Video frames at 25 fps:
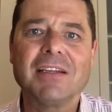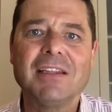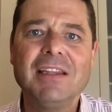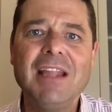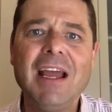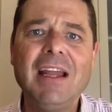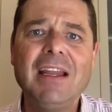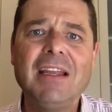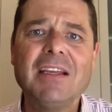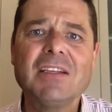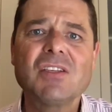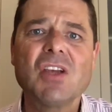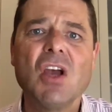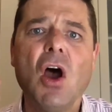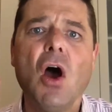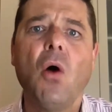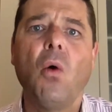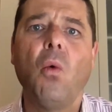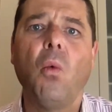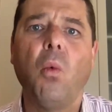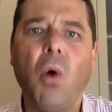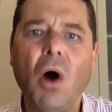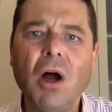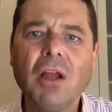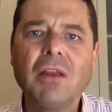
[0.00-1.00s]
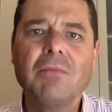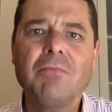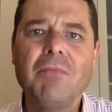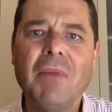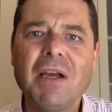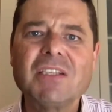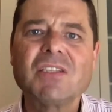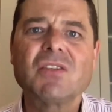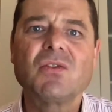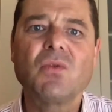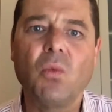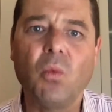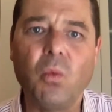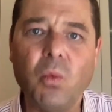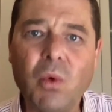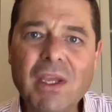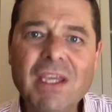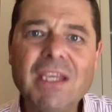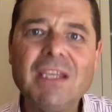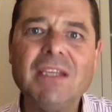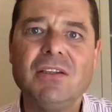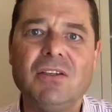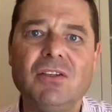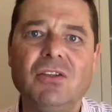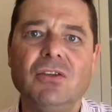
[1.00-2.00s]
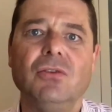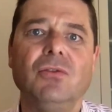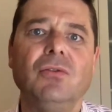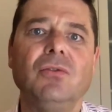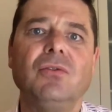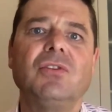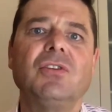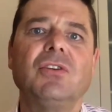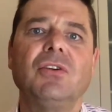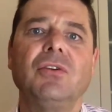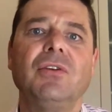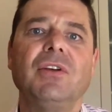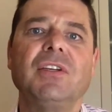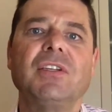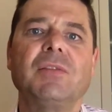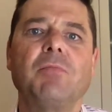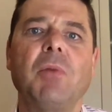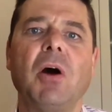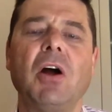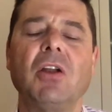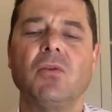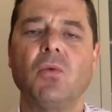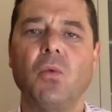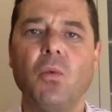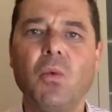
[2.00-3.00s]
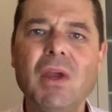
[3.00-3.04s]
And that is, what must we do to respond?